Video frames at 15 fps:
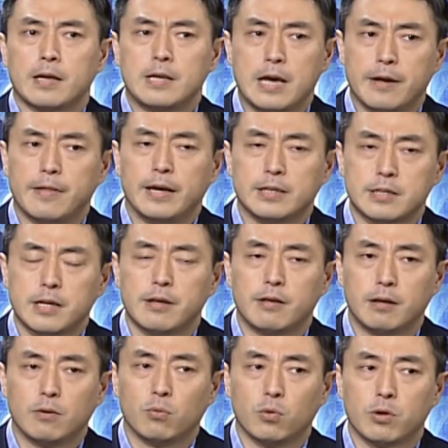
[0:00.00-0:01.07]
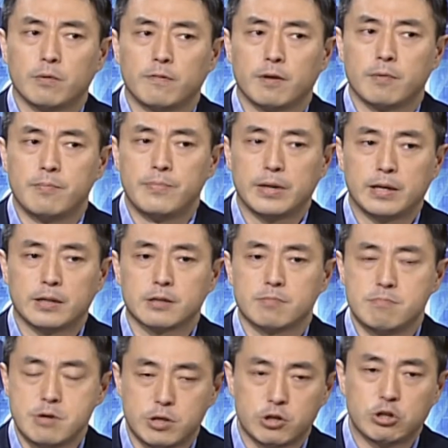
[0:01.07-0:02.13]
yeah, that's, I think, one of our biggest
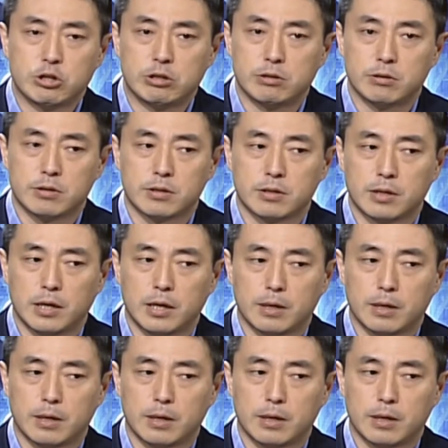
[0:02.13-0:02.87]
missions